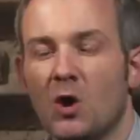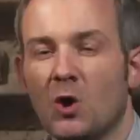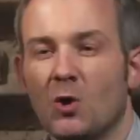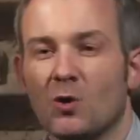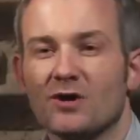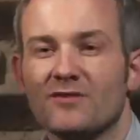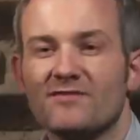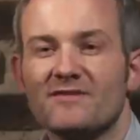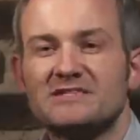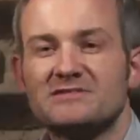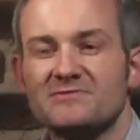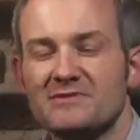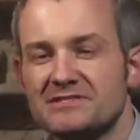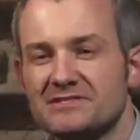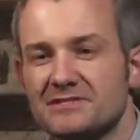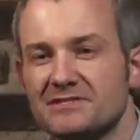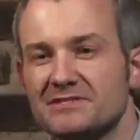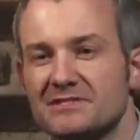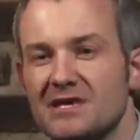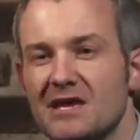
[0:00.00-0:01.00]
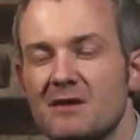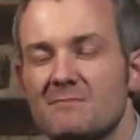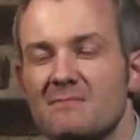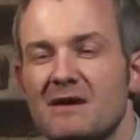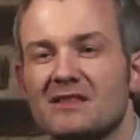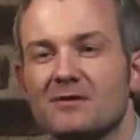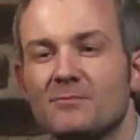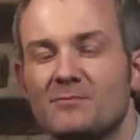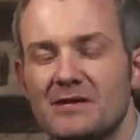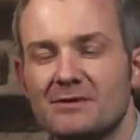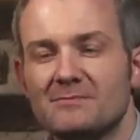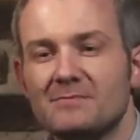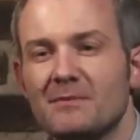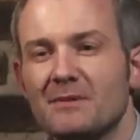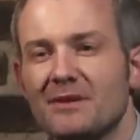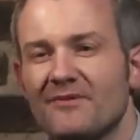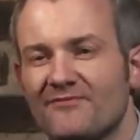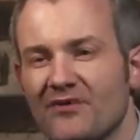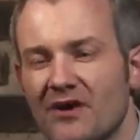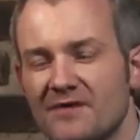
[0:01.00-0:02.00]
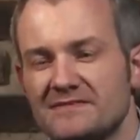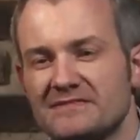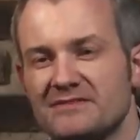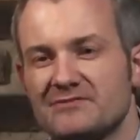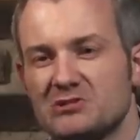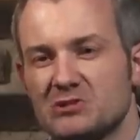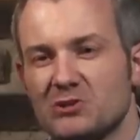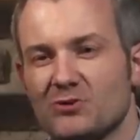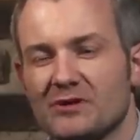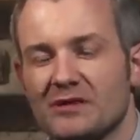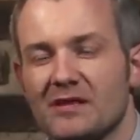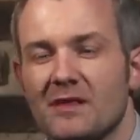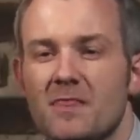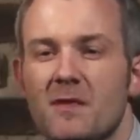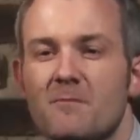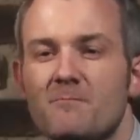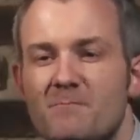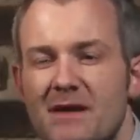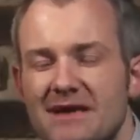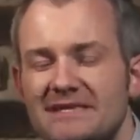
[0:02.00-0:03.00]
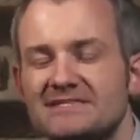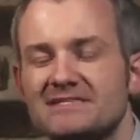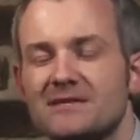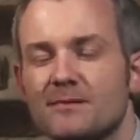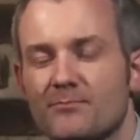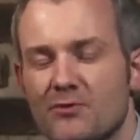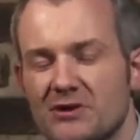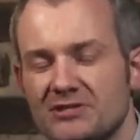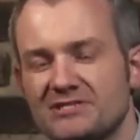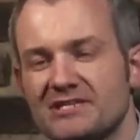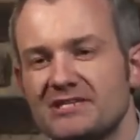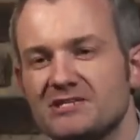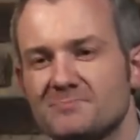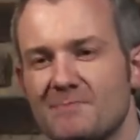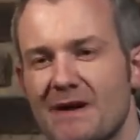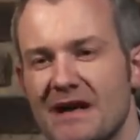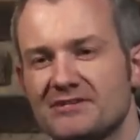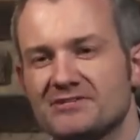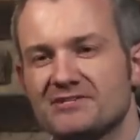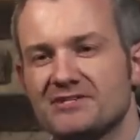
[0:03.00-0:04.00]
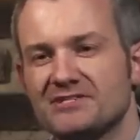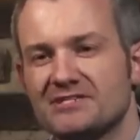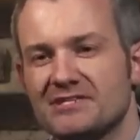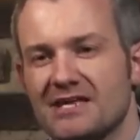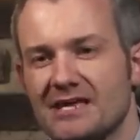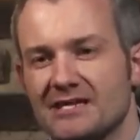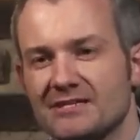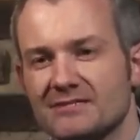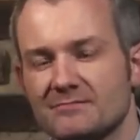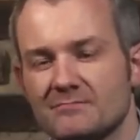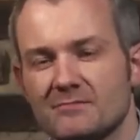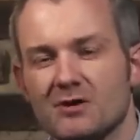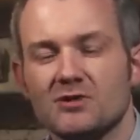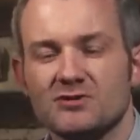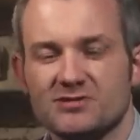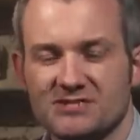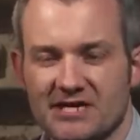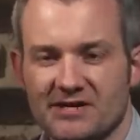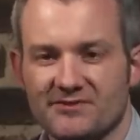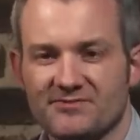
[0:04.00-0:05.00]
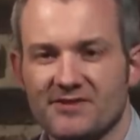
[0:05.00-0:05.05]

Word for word: All of these reasons make the BMW 5 Series Touring the best prestige to estate on sale